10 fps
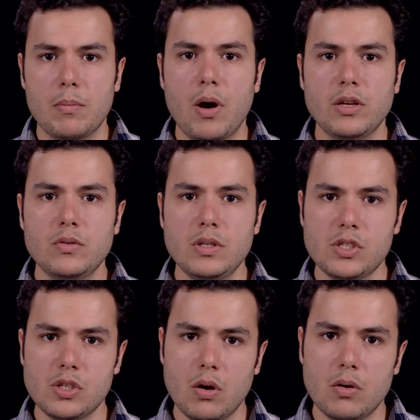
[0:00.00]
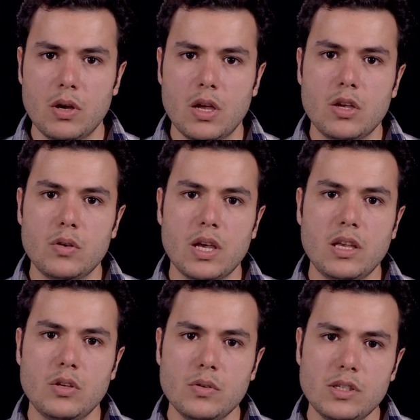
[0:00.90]
by doing so, you
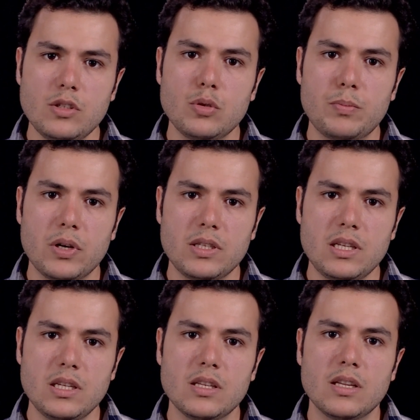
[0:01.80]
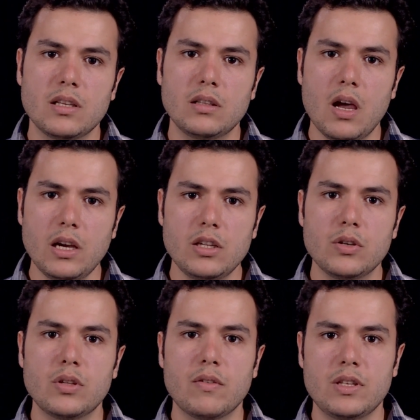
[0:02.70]
can use it to predict the
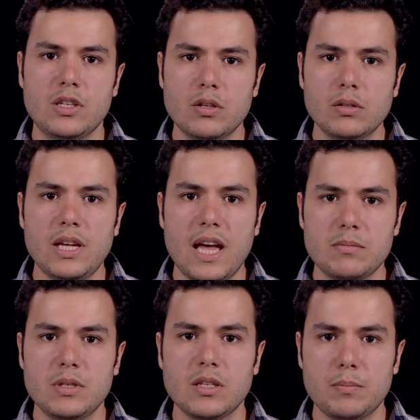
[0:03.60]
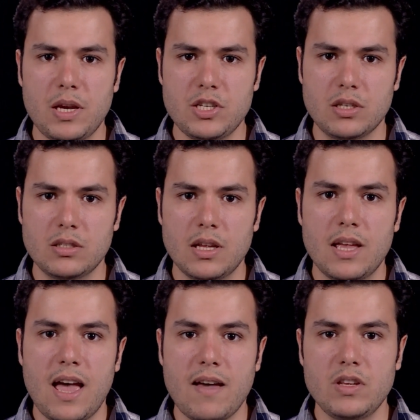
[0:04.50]
likelihood of a newly admitted patient
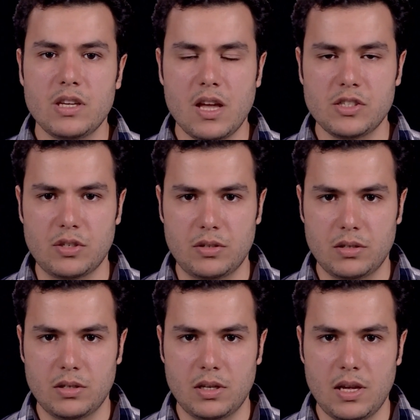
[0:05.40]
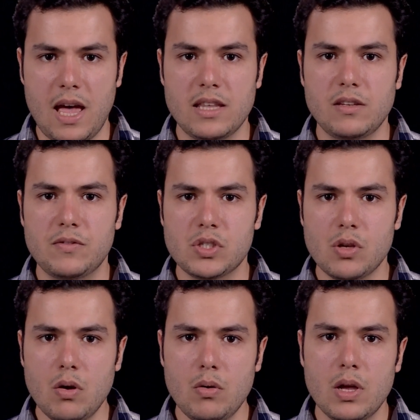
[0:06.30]
having cancer, and if
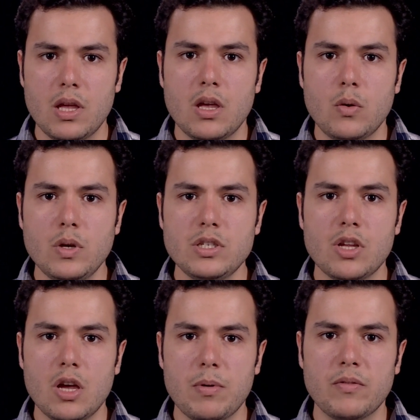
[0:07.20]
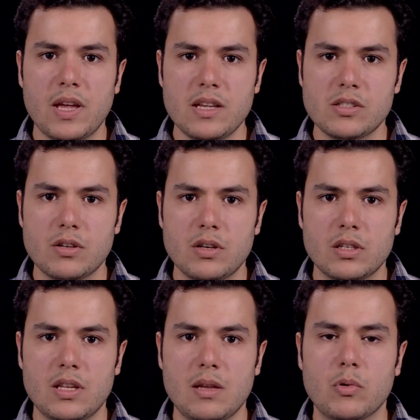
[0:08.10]
so, which type of cancer
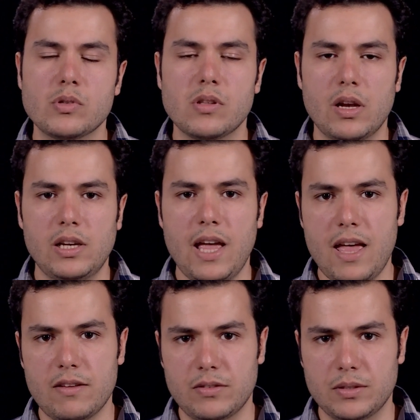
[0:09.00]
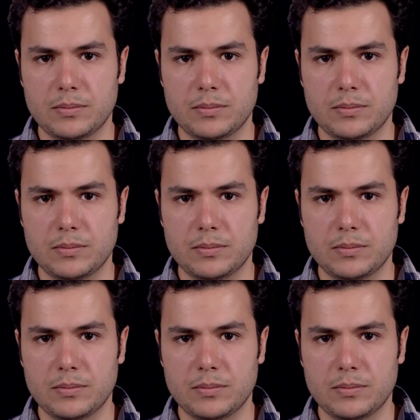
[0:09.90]
they most likely have.